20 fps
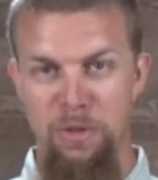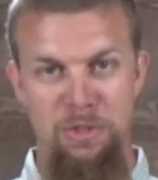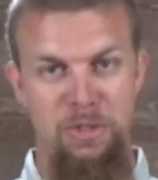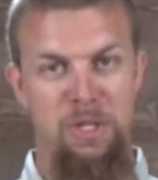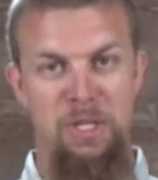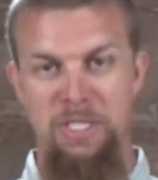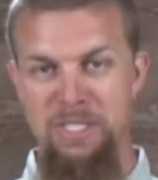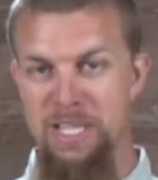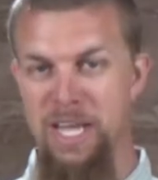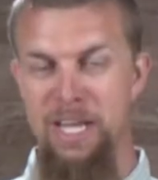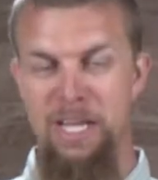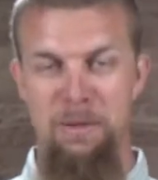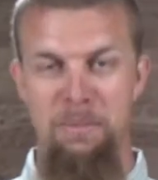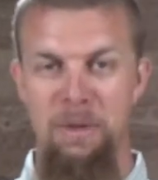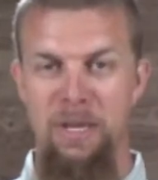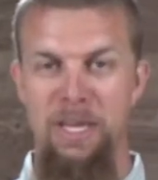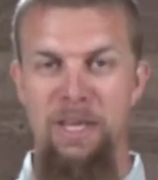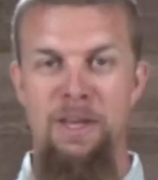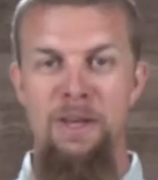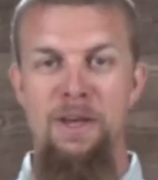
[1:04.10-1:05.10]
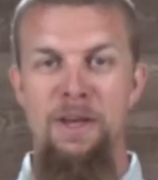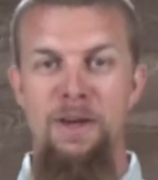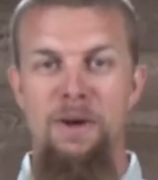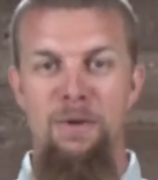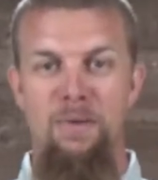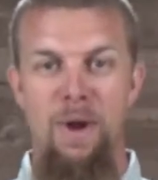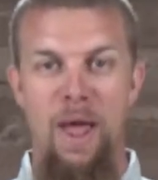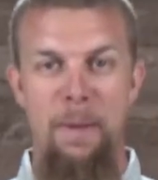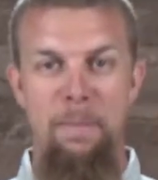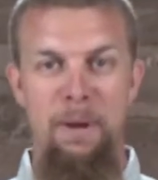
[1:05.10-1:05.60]
so that it's not going to be
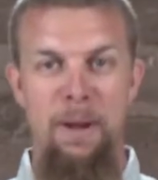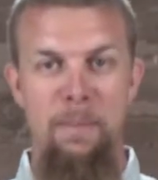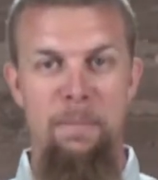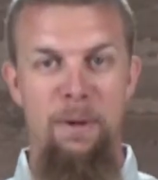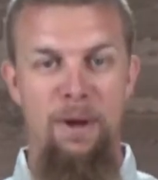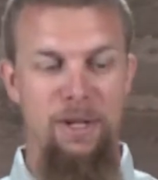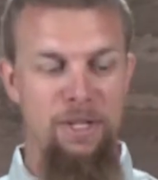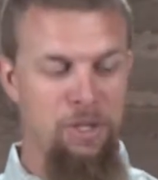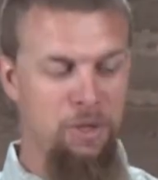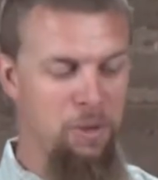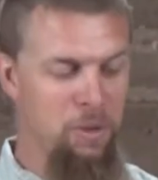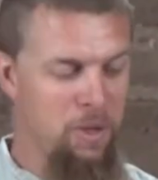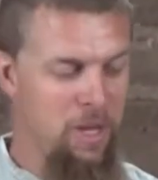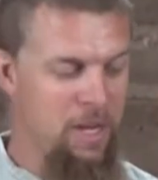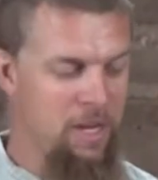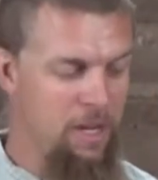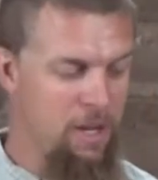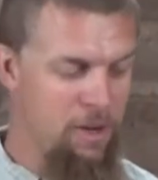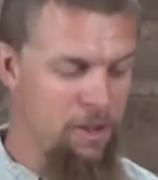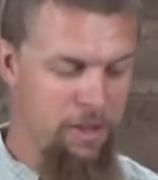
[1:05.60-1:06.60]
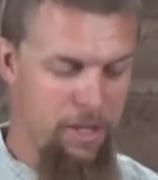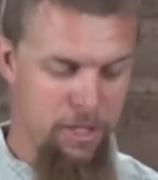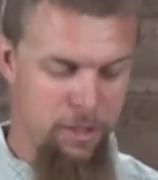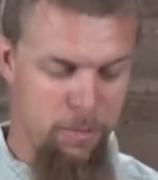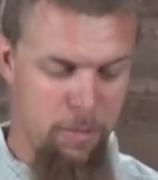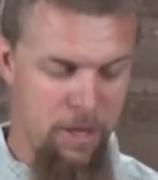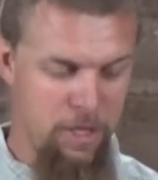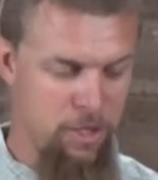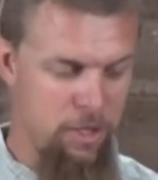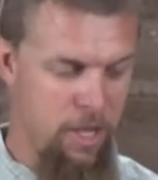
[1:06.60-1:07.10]
wrapping up on you nearly as
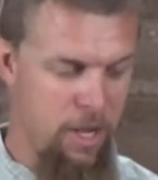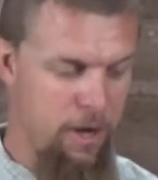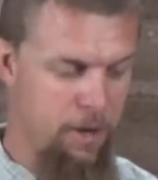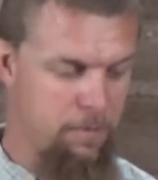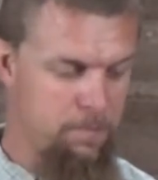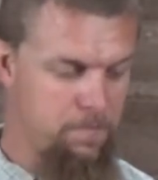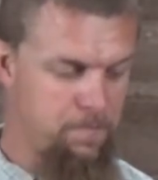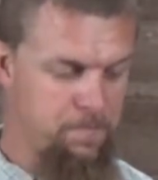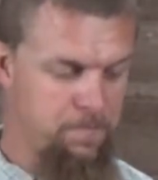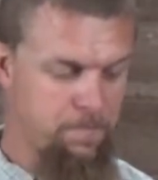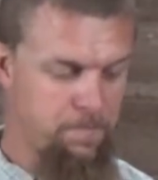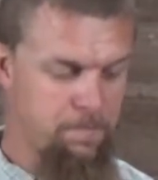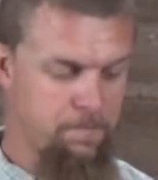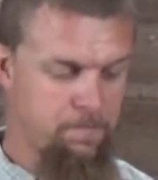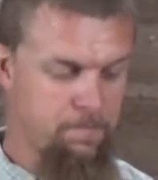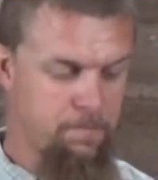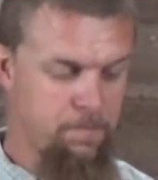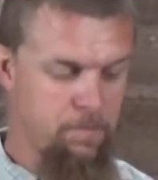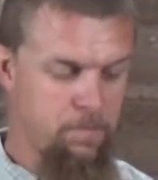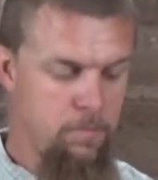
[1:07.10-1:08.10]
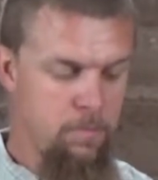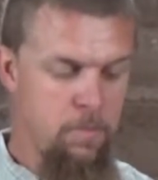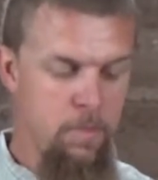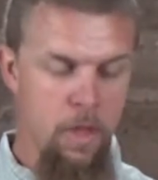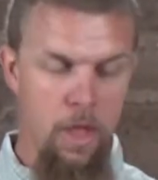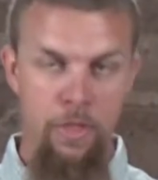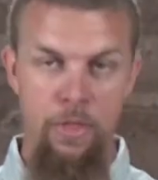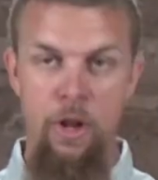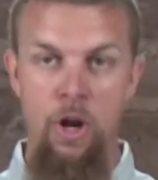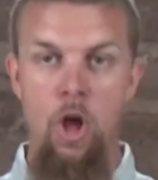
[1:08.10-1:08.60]
much there.
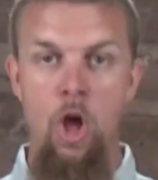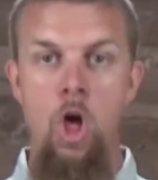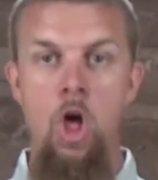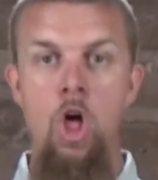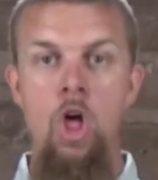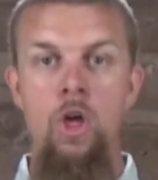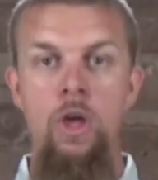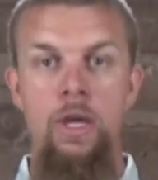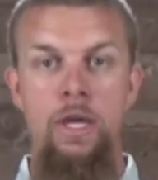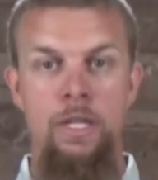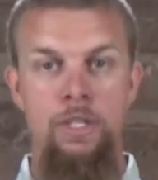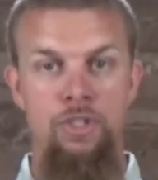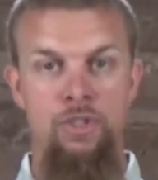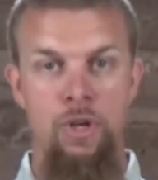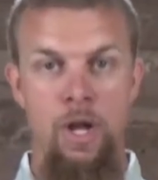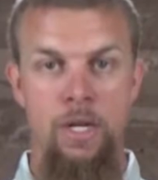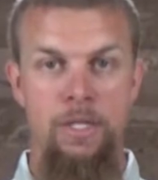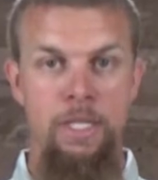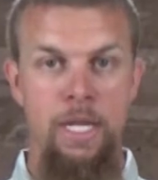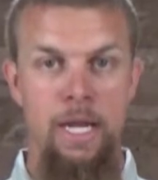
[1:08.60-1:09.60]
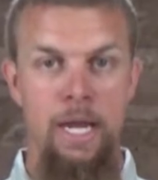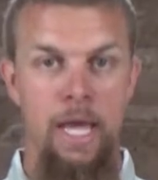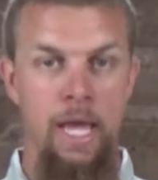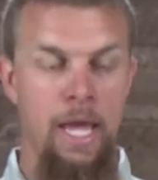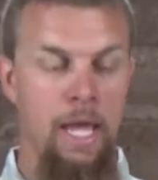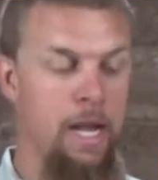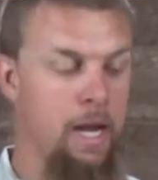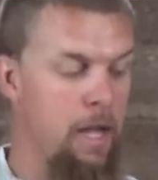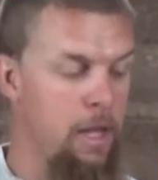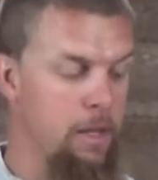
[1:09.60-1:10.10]
They're all constructed
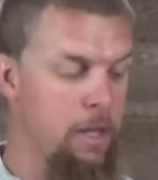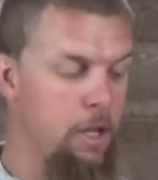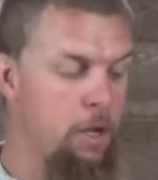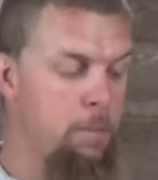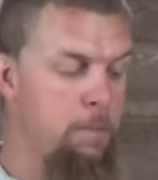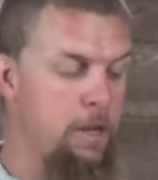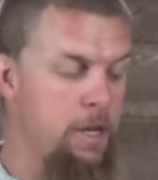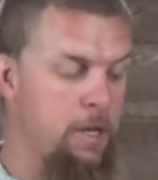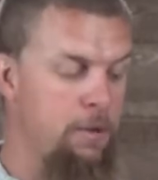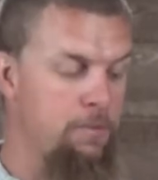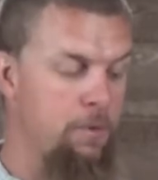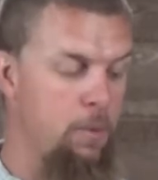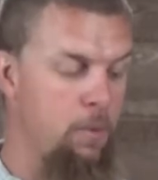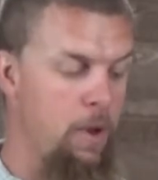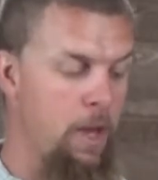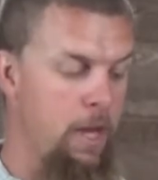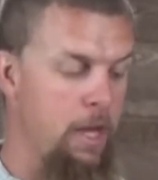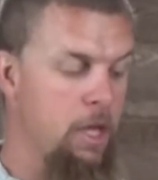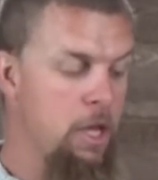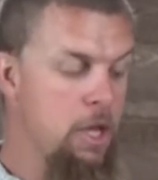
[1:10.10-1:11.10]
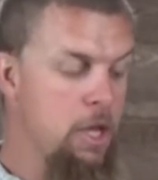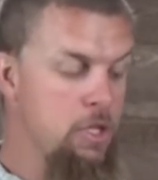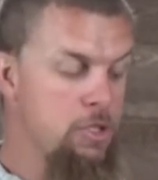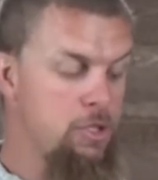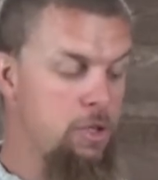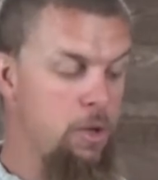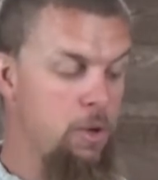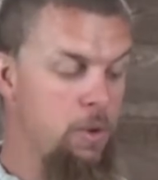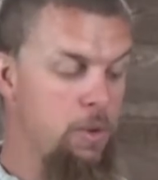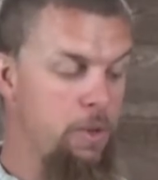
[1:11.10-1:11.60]
in a little bit different way.
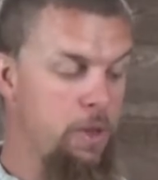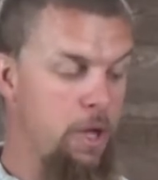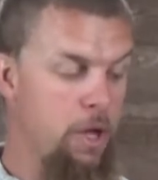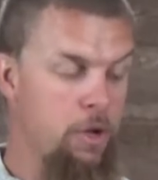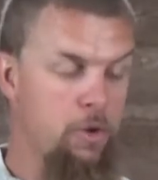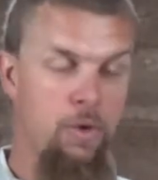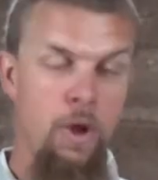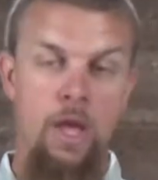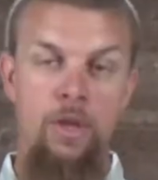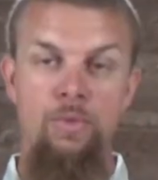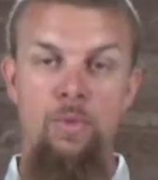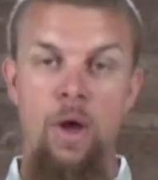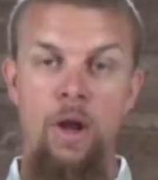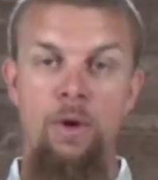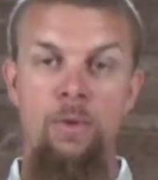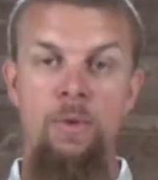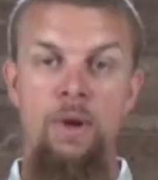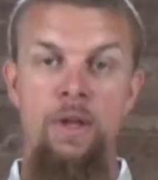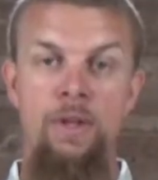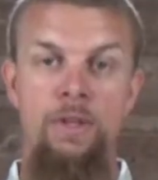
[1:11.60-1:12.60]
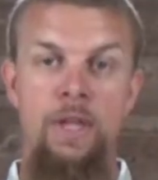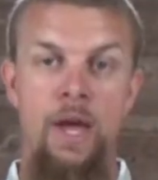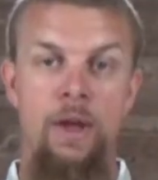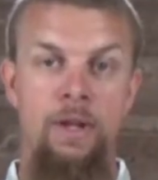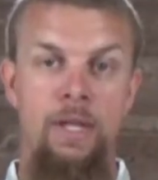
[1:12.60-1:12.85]
So the crosswater reel down